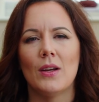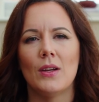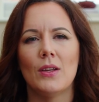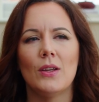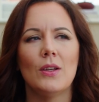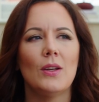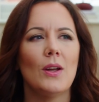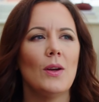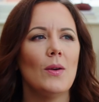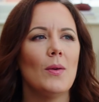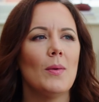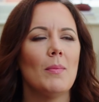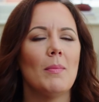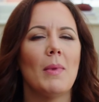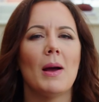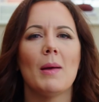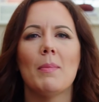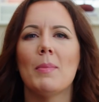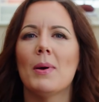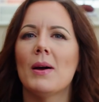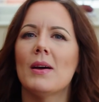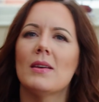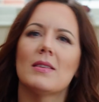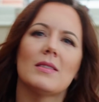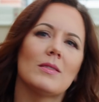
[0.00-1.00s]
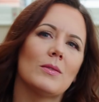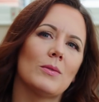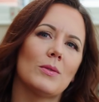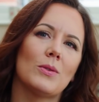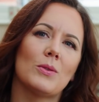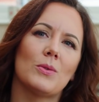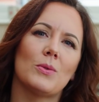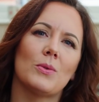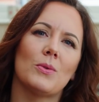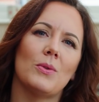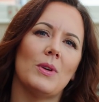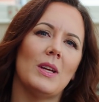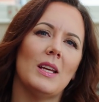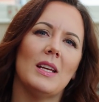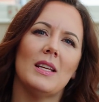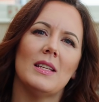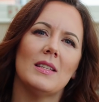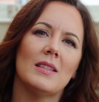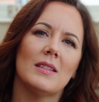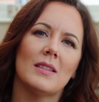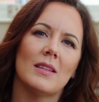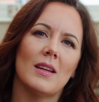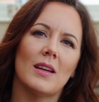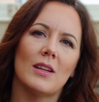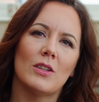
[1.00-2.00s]
You know, my personal story
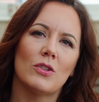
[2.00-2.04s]
isn't